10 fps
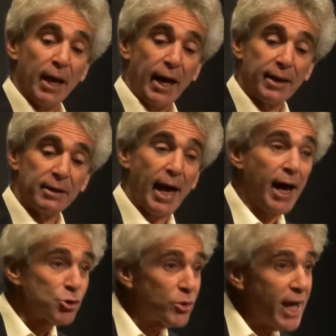and
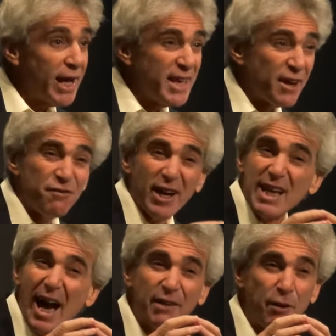actually identified
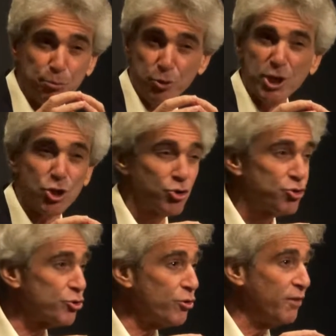kind of a
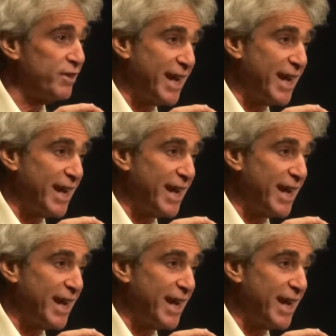precursor of